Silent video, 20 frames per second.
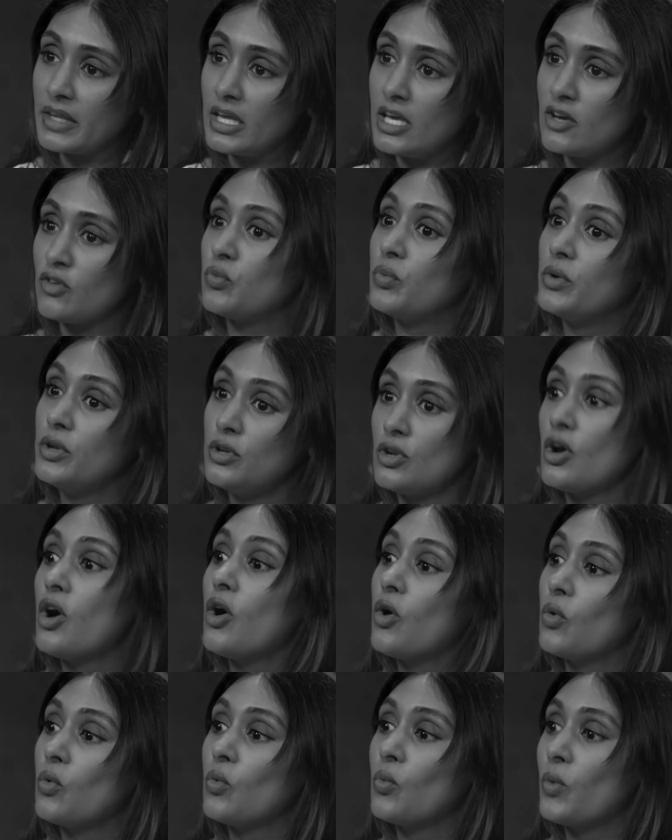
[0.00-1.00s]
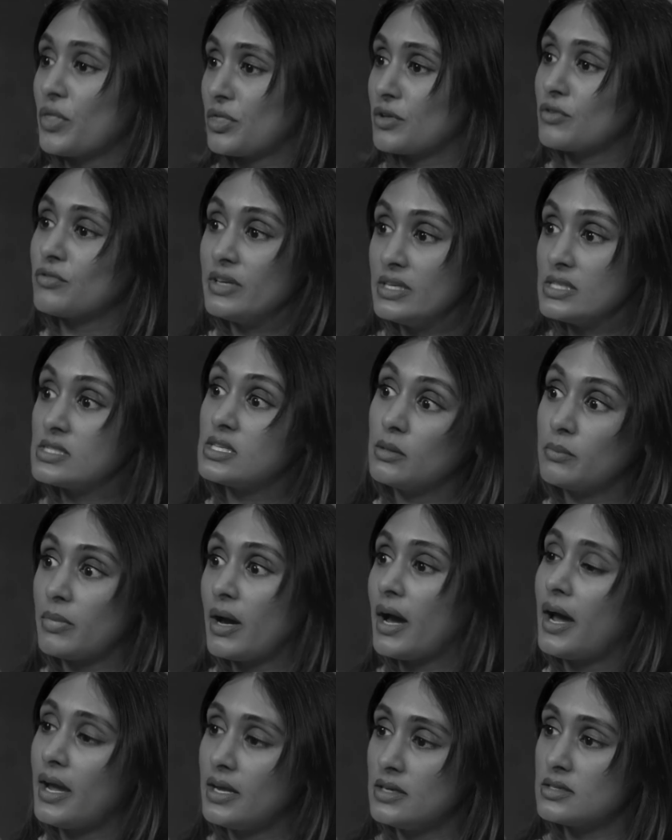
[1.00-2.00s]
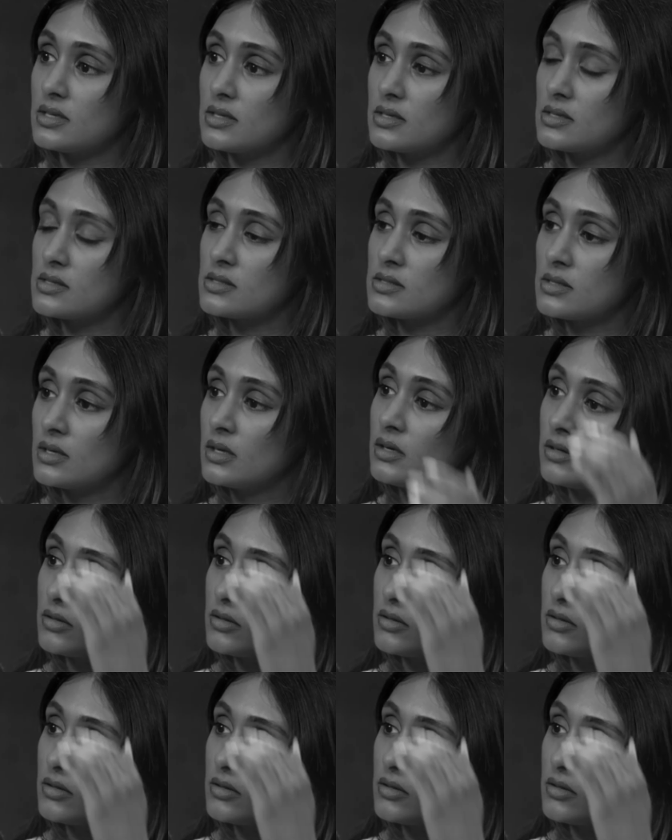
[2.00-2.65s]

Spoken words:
if we know what the reasoning behind is.